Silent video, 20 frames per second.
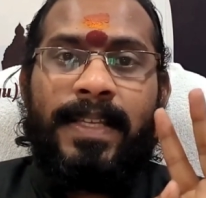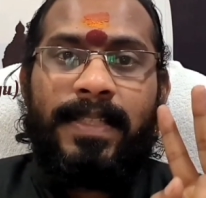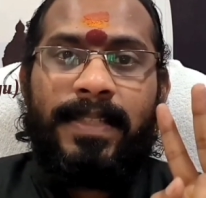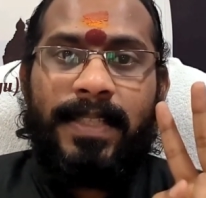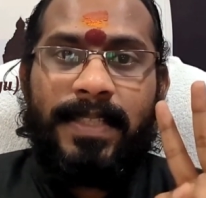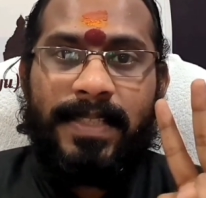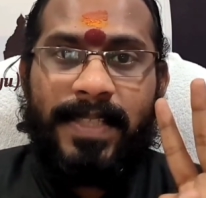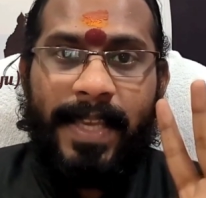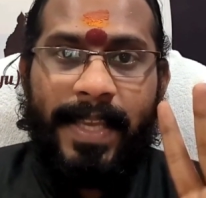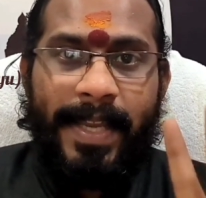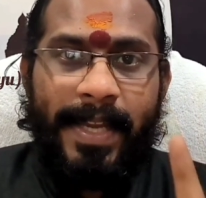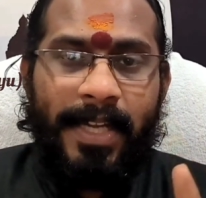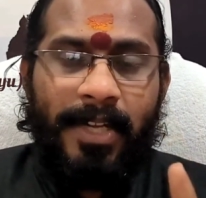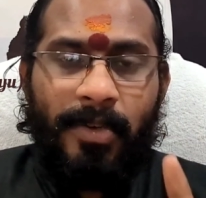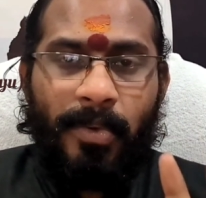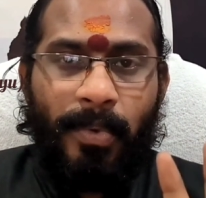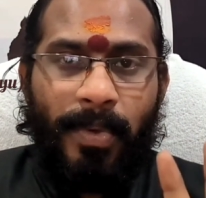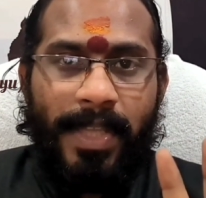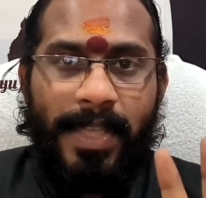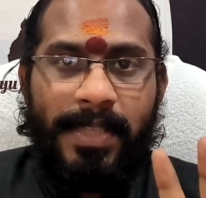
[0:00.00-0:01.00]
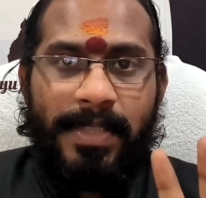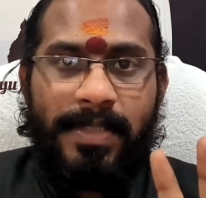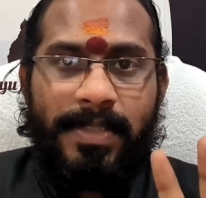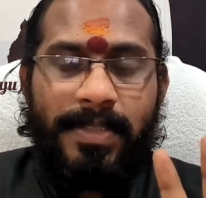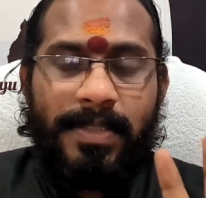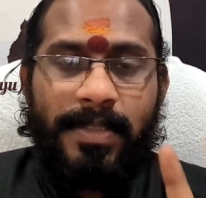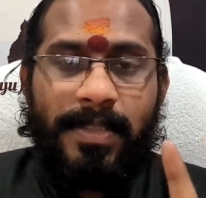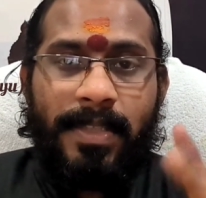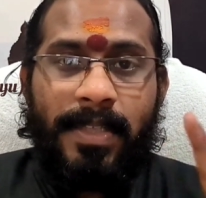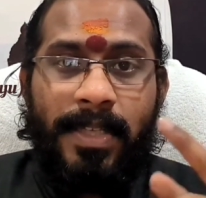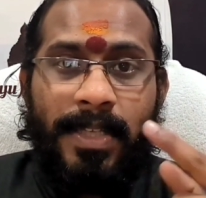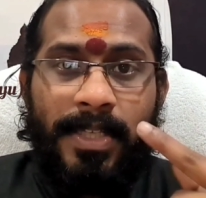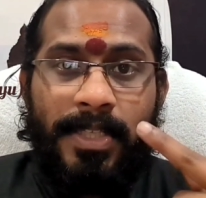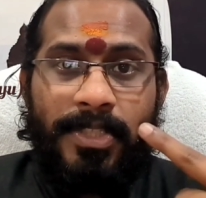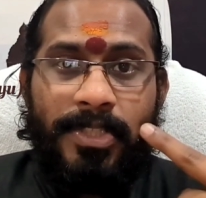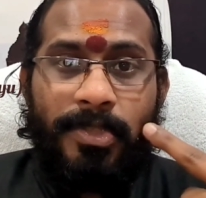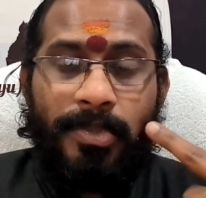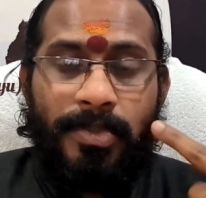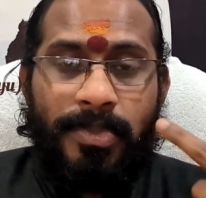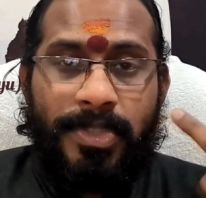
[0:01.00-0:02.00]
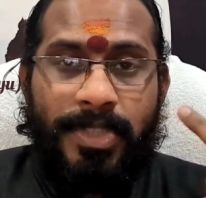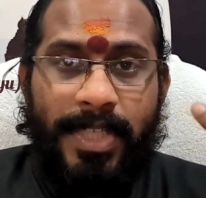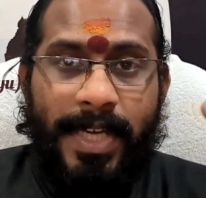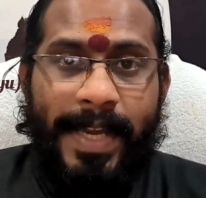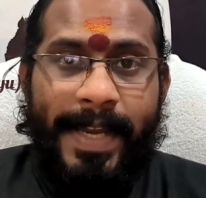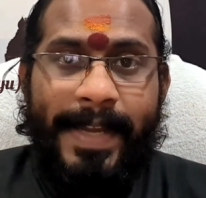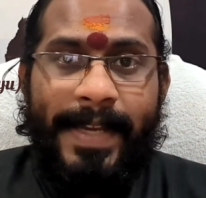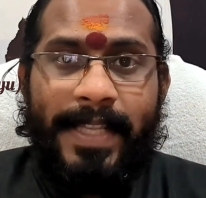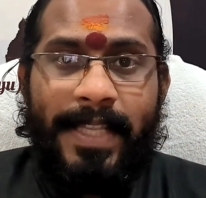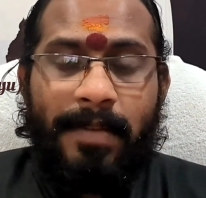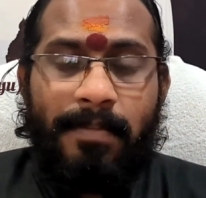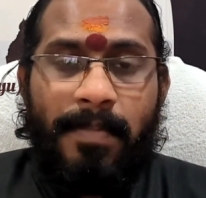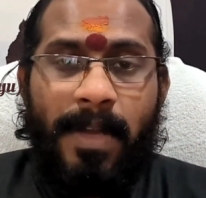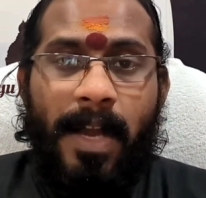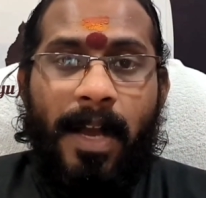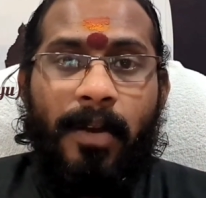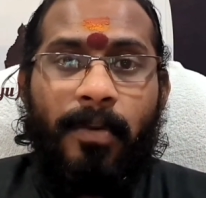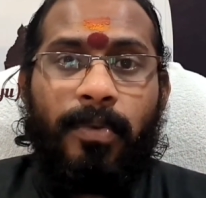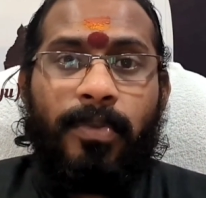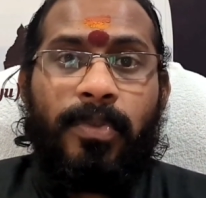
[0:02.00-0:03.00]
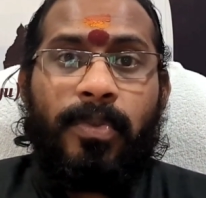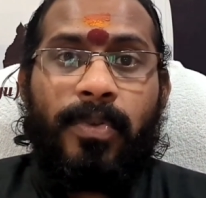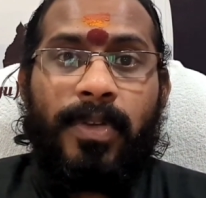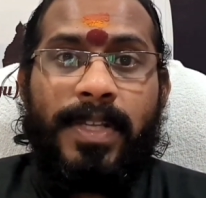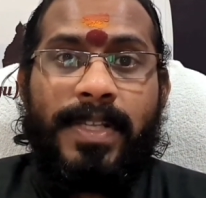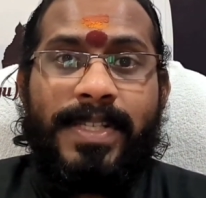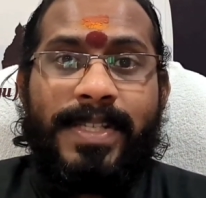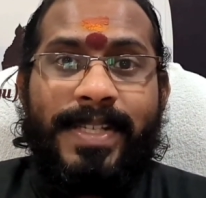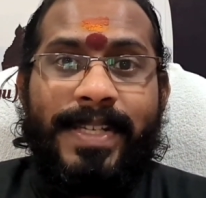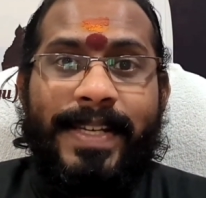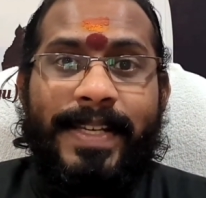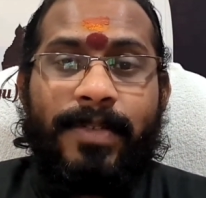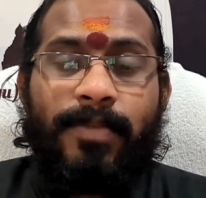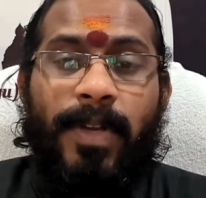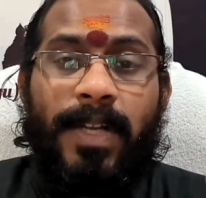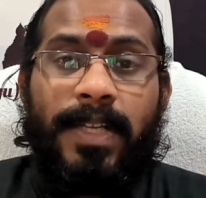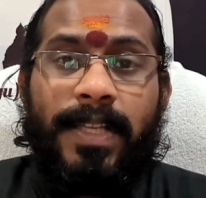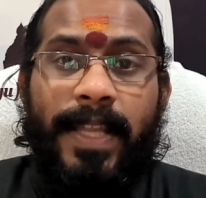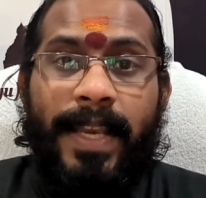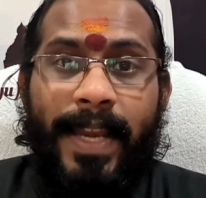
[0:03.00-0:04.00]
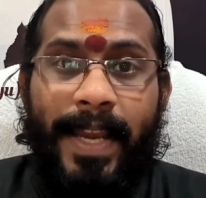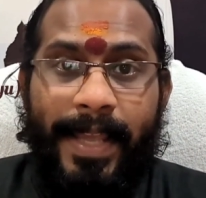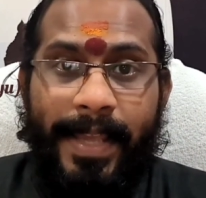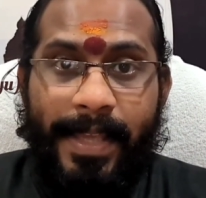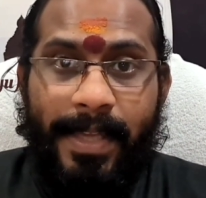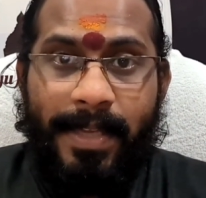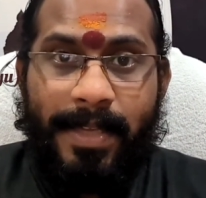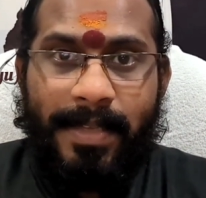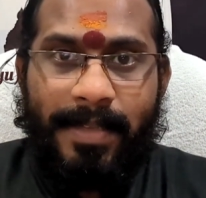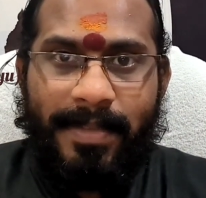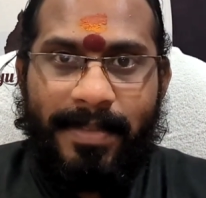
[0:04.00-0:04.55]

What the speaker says: The second rule is to train them how to restrict what they like.